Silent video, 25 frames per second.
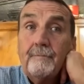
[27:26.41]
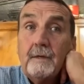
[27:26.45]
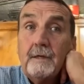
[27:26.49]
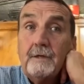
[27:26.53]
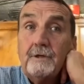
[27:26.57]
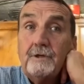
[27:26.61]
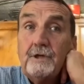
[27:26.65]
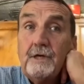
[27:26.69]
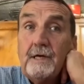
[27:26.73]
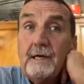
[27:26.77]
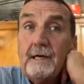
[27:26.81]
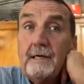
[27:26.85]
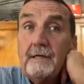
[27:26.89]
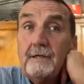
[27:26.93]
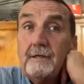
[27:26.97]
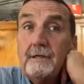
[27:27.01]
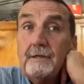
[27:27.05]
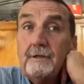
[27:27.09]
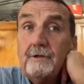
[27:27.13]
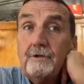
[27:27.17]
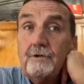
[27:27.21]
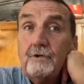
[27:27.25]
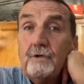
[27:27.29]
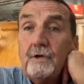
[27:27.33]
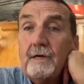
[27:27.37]
She had
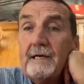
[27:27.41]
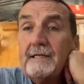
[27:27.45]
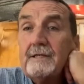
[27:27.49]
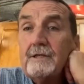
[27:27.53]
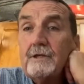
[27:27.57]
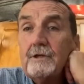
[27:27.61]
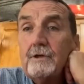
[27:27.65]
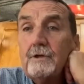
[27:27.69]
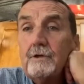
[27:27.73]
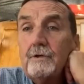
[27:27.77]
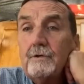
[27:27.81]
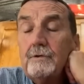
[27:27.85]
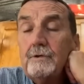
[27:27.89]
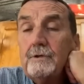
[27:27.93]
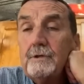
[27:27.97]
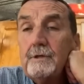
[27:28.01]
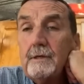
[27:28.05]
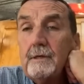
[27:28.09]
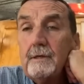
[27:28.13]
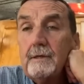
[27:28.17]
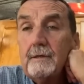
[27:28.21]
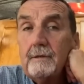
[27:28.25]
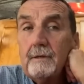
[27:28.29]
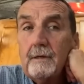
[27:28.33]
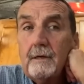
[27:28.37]
this
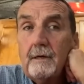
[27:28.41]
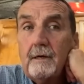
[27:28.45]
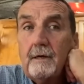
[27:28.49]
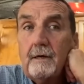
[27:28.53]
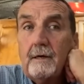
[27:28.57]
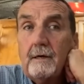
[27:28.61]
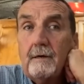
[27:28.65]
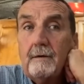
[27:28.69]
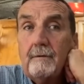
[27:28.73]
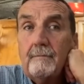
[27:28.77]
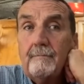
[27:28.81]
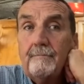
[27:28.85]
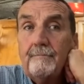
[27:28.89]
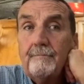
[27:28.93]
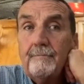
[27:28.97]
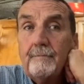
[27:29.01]
translucent um,